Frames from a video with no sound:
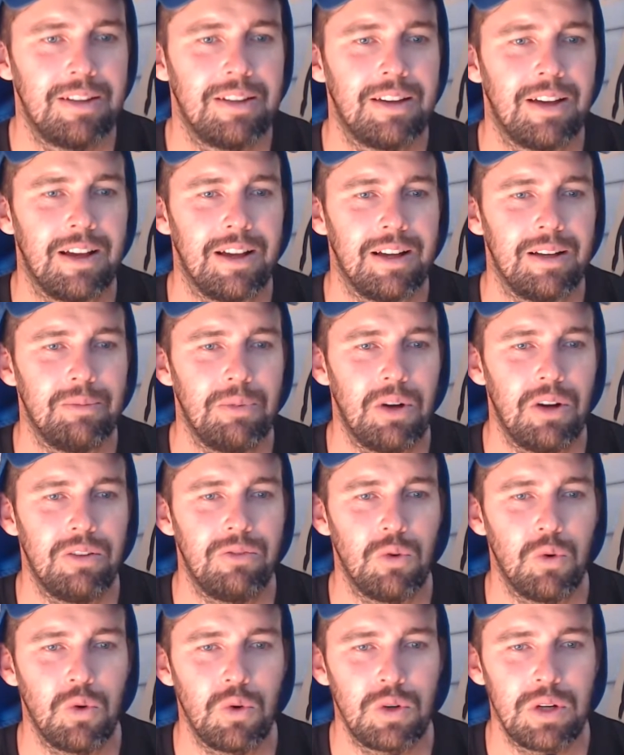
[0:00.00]

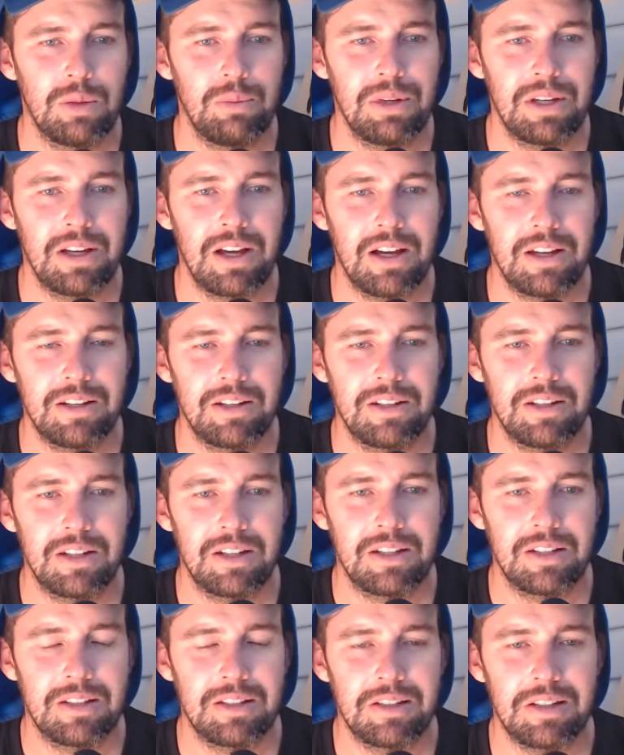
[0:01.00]
I've already
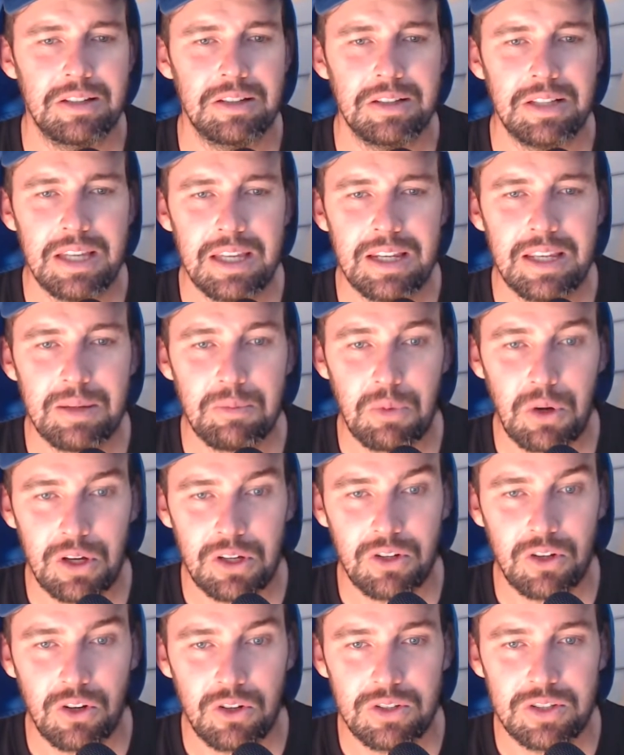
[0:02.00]
begun deleting my
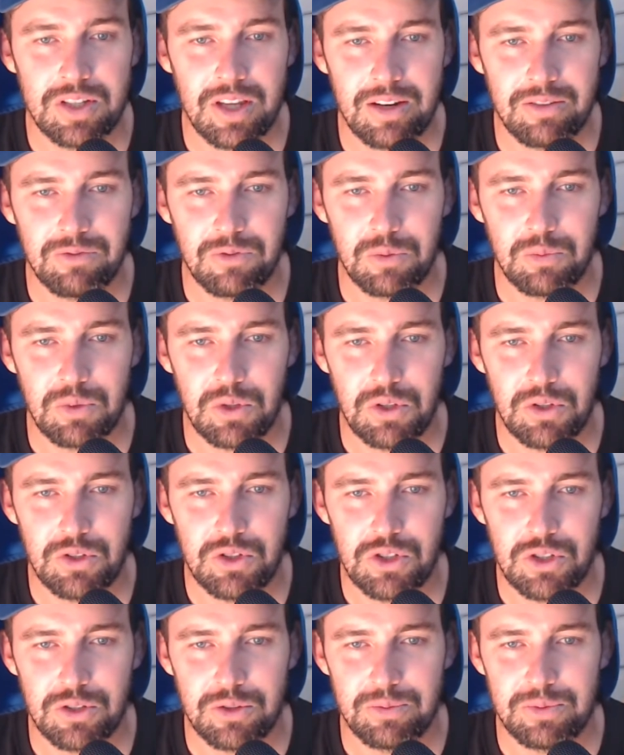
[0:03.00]
content from
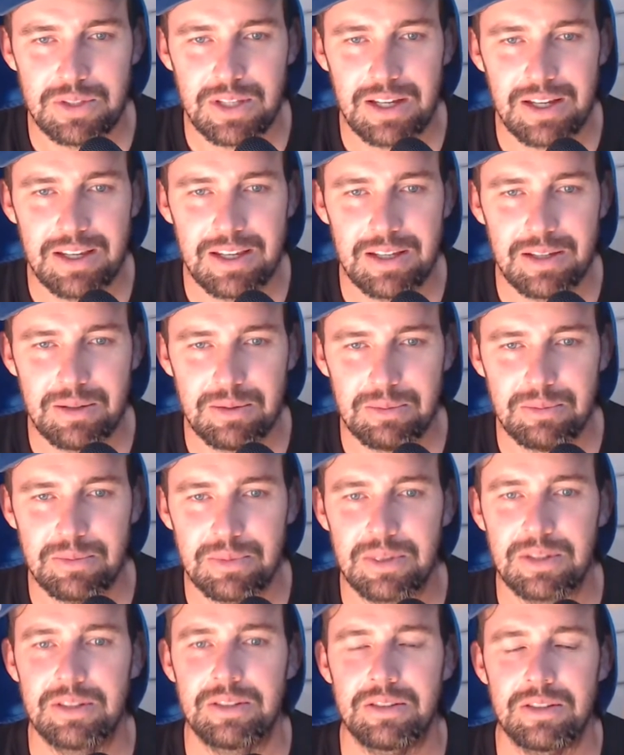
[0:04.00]
YouTube. Damn.
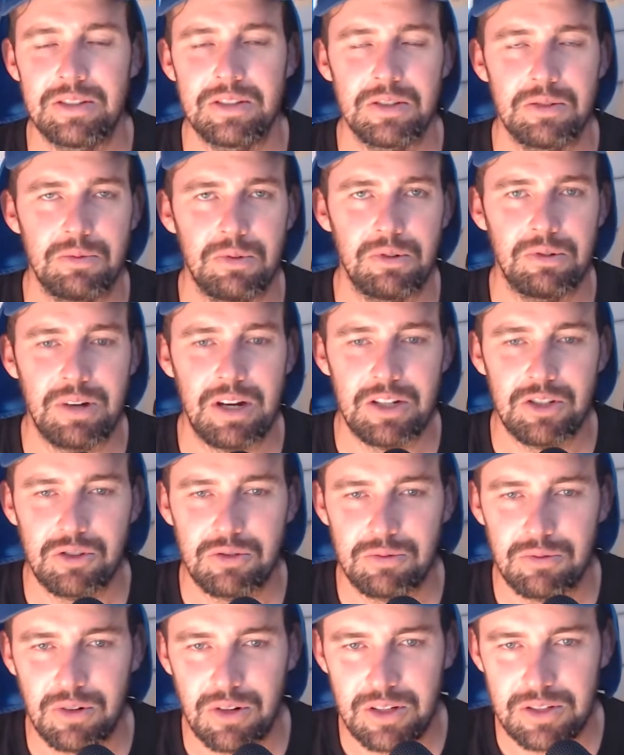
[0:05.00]
This is what
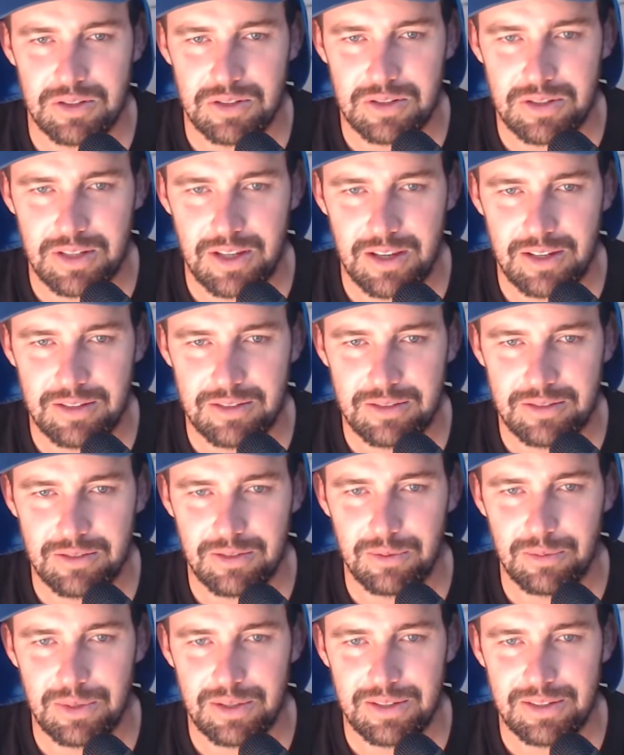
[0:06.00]
Rational Rise is saying,
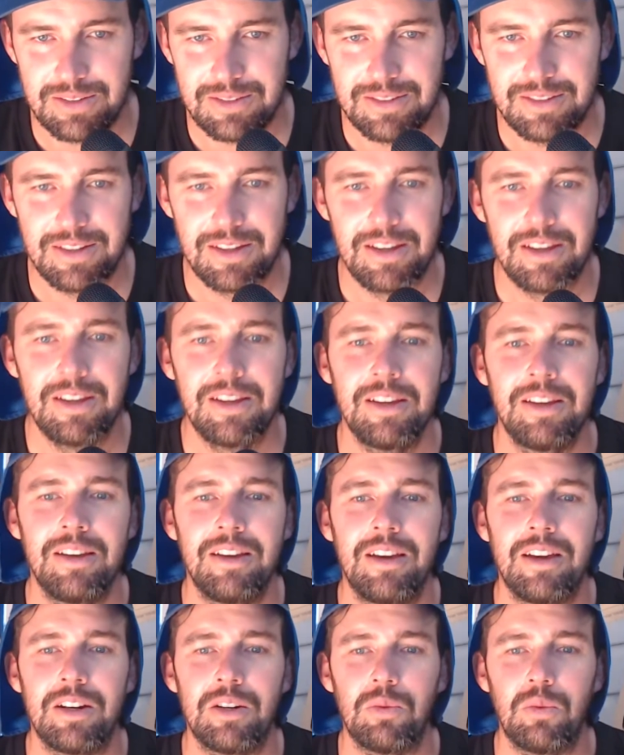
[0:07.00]
not me.
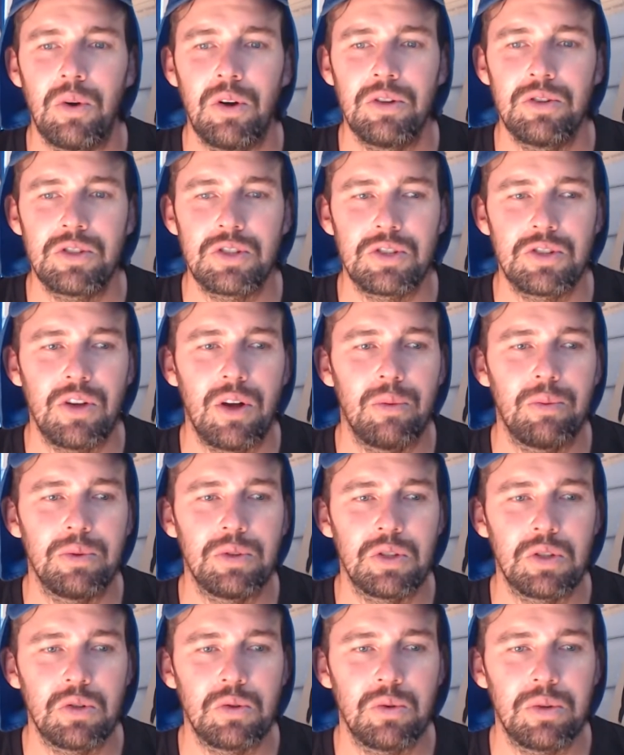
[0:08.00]
And it won't stop
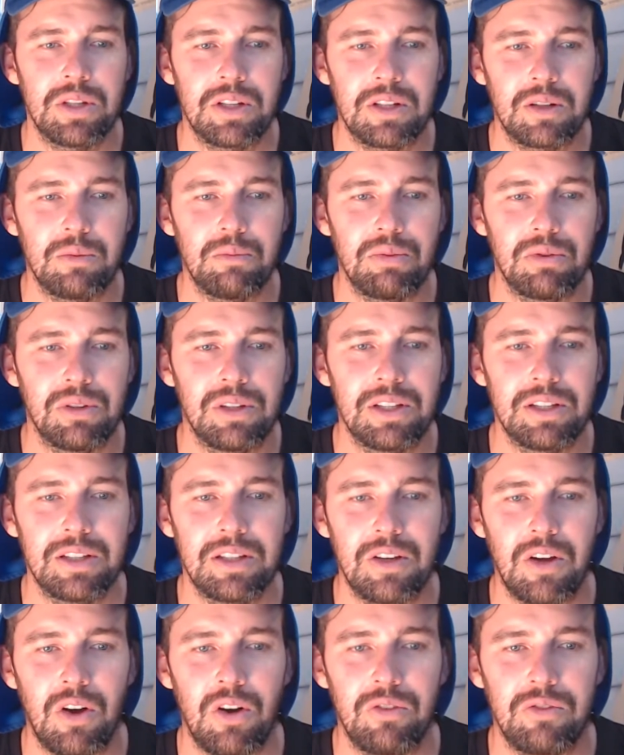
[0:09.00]
until we are
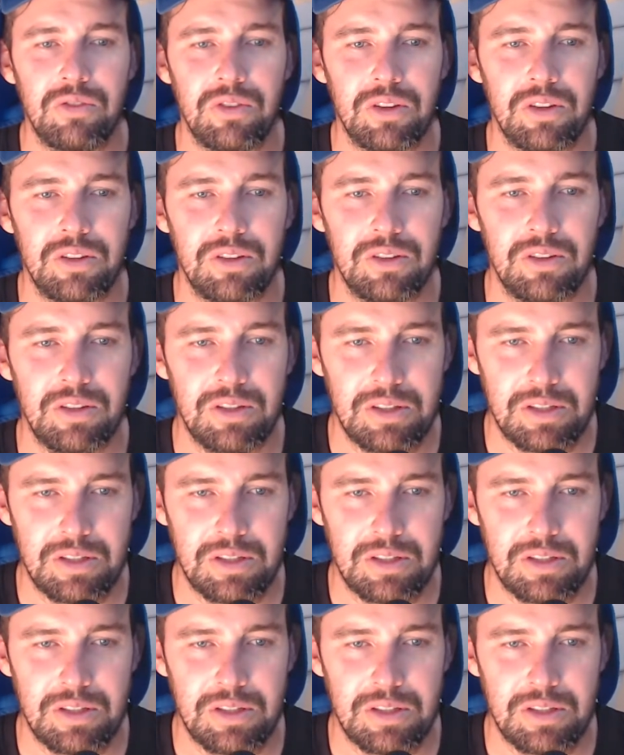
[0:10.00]
completely off the